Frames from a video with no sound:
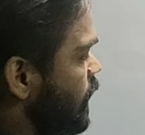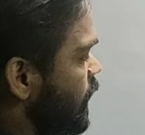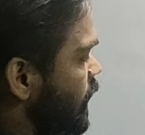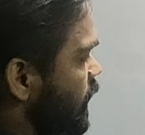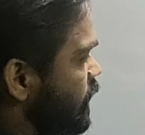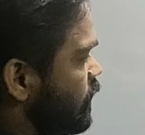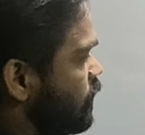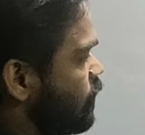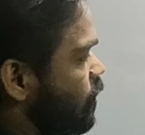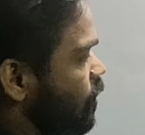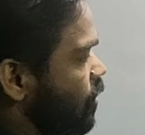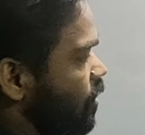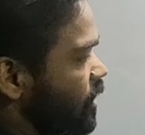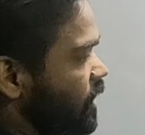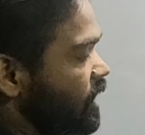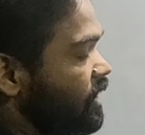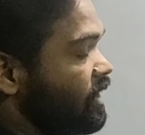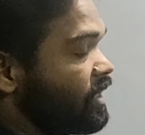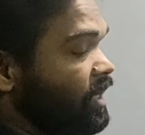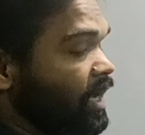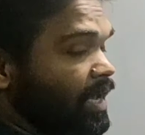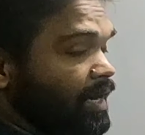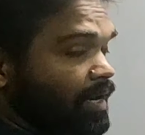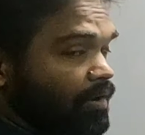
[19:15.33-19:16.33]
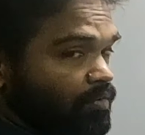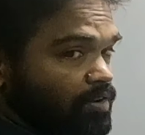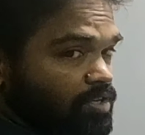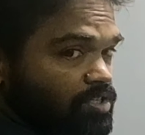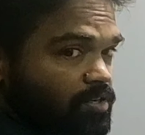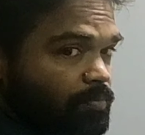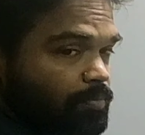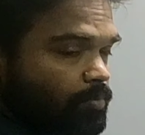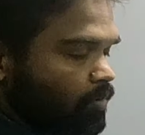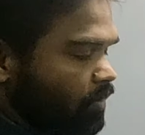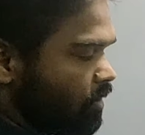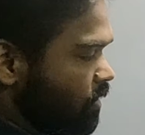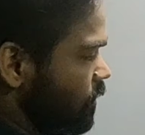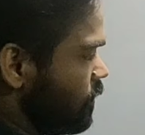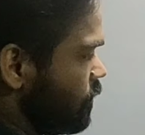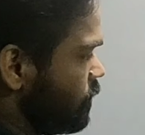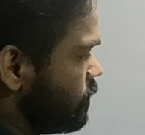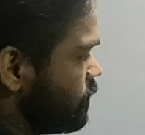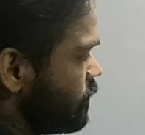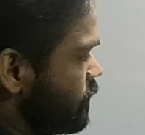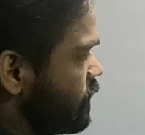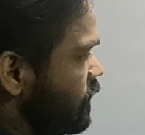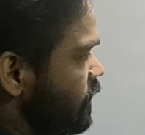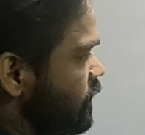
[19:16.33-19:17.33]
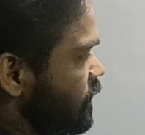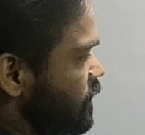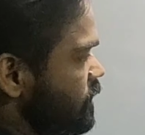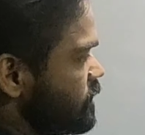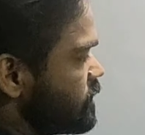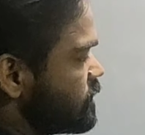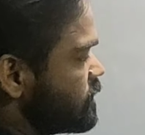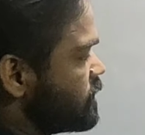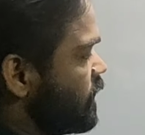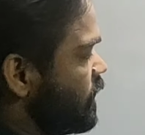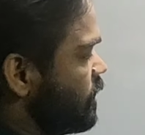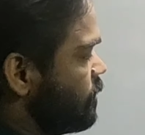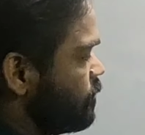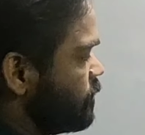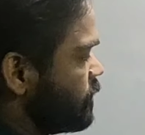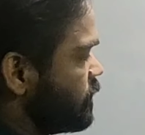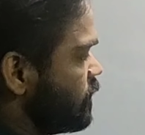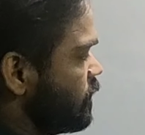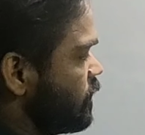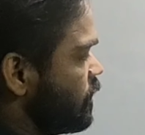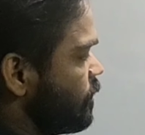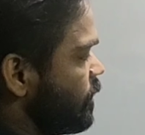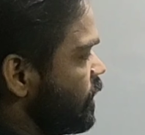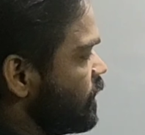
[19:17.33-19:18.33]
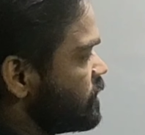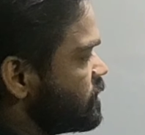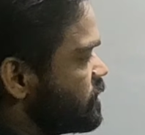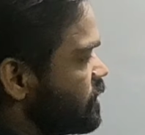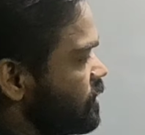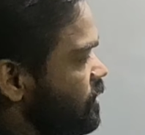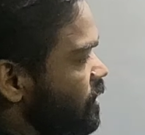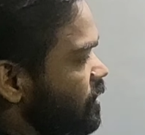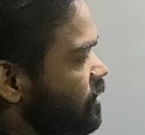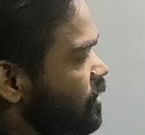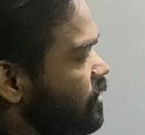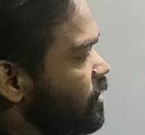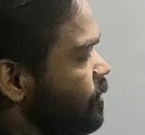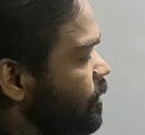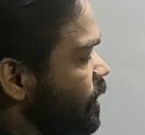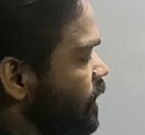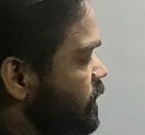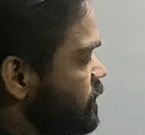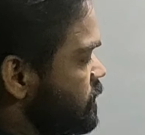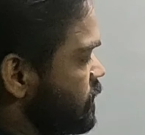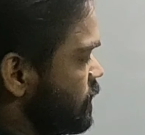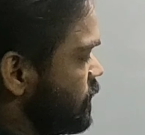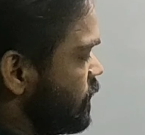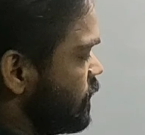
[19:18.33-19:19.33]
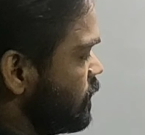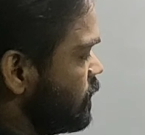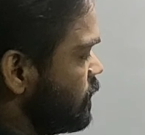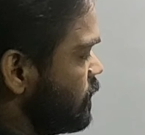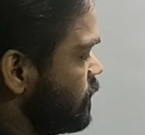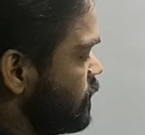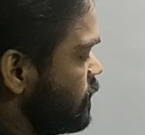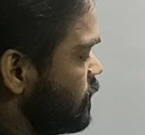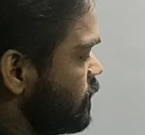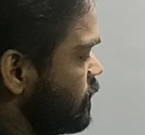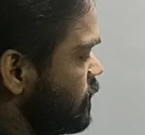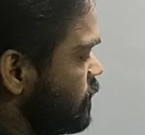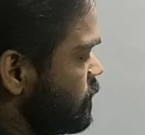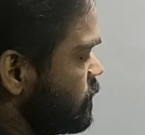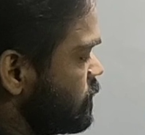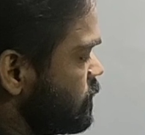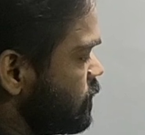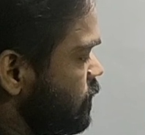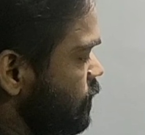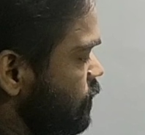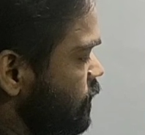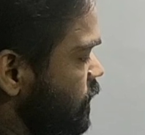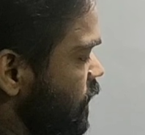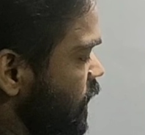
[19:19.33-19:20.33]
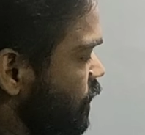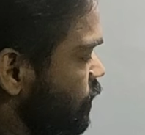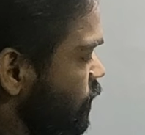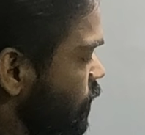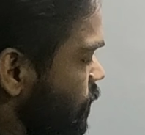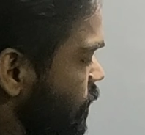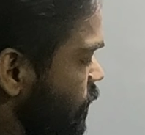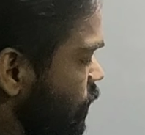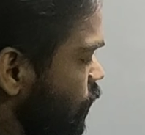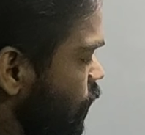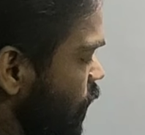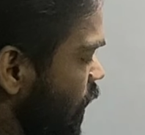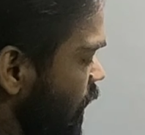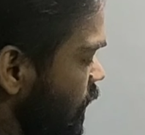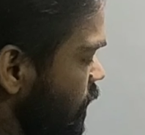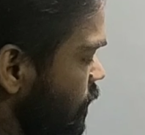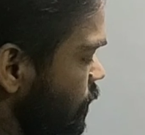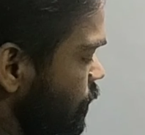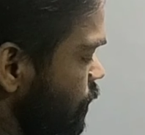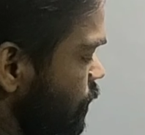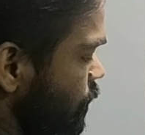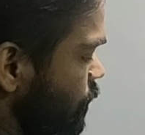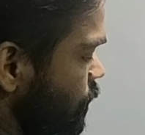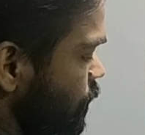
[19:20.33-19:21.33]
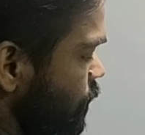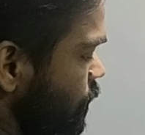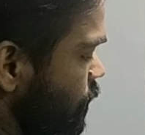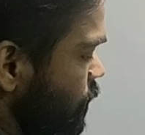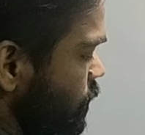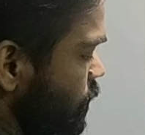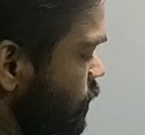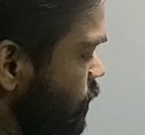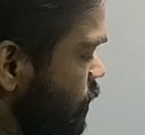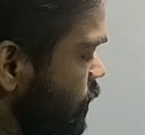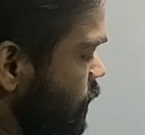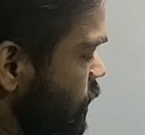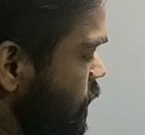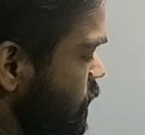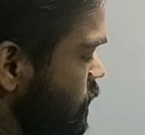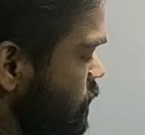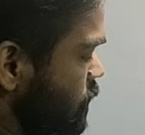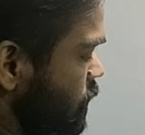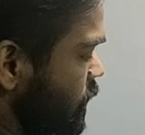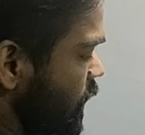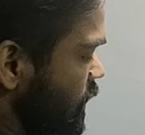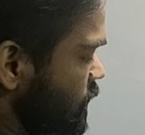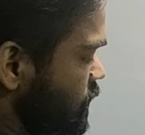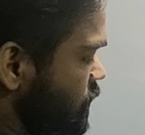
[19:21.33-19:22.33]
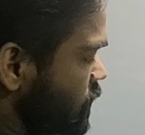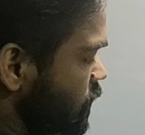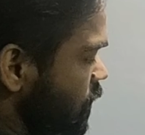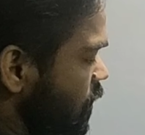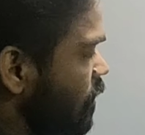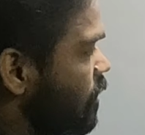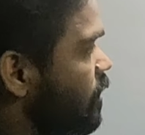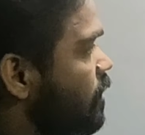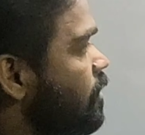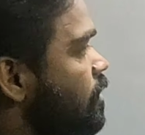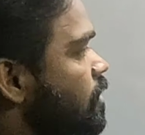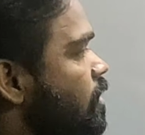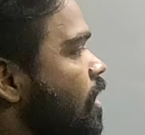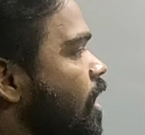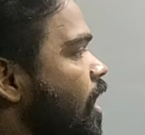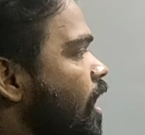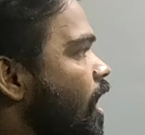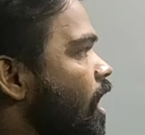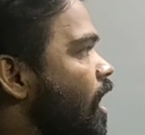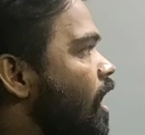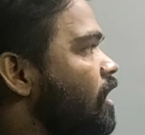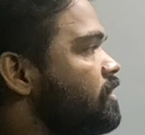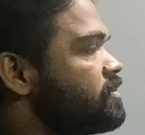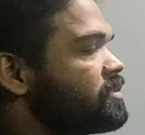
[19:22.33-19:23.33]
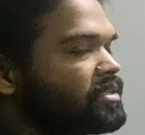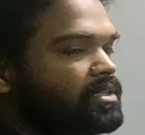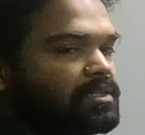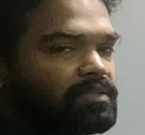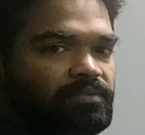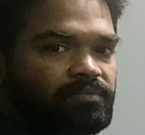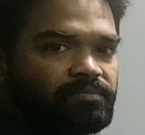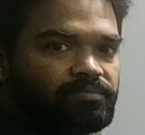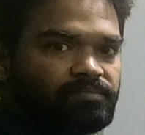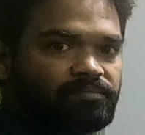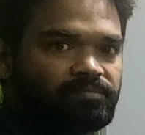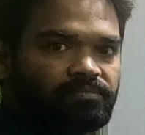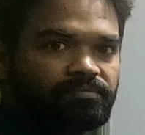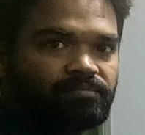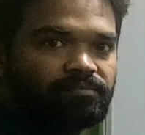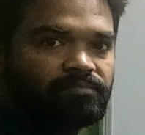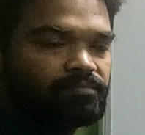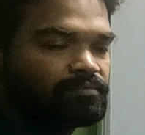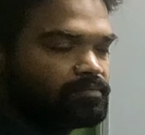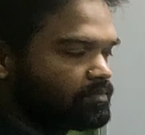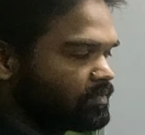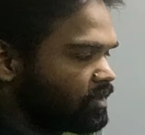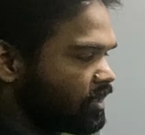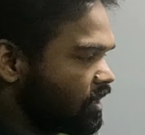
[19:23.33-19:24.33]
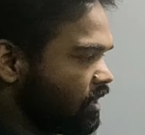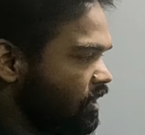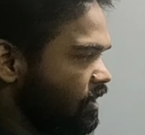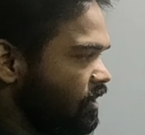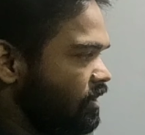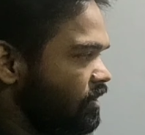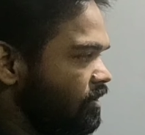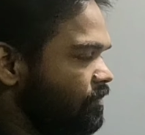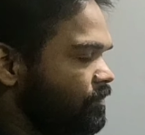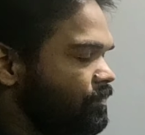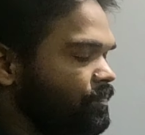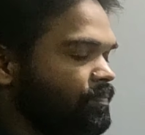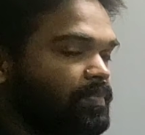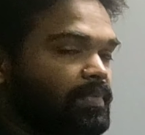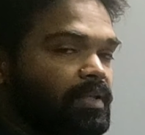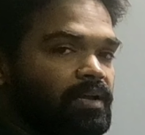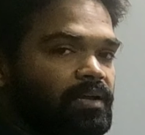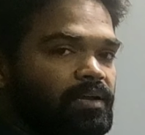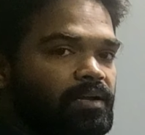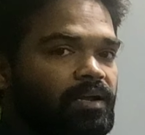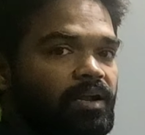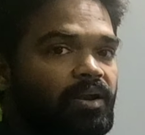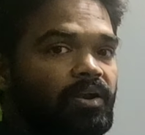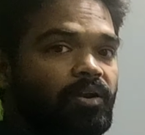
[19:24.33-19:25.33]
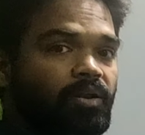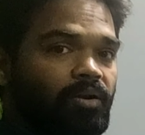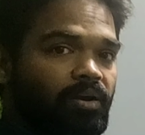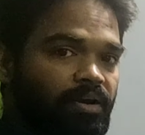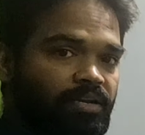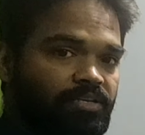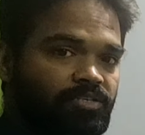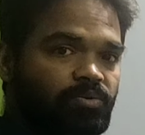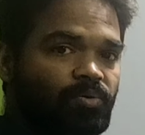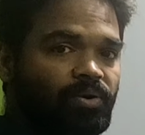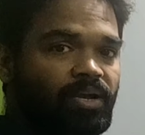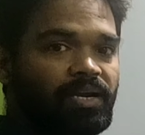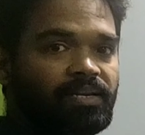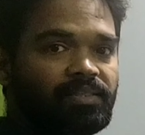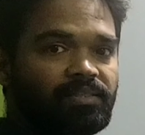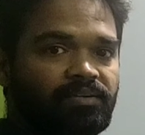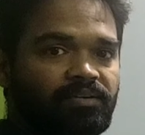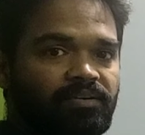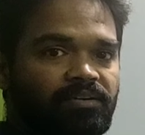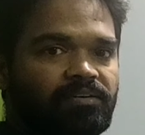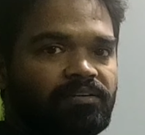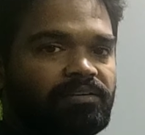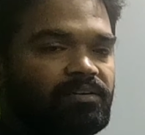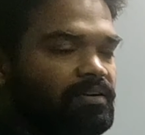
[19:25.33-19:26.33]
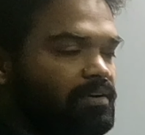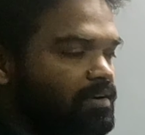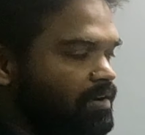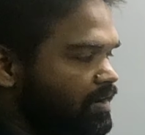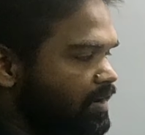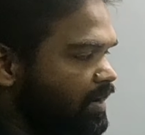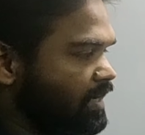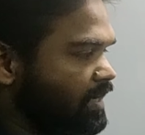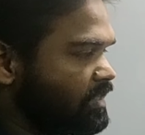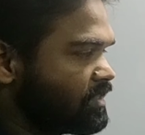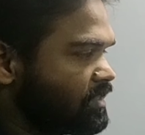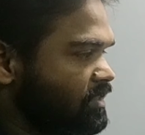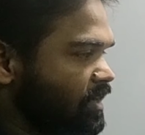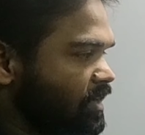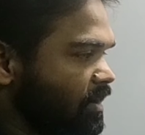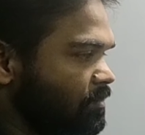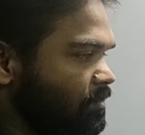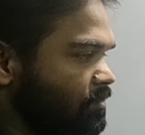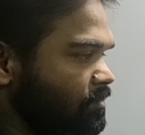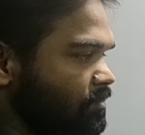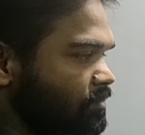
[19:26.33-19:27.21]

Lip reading: and cot and tan are reciprocal, theta is same, 30 minus theta, 30 minus theta, so that will be 1. So that's your answer. Clear? Now let us look at the next sum.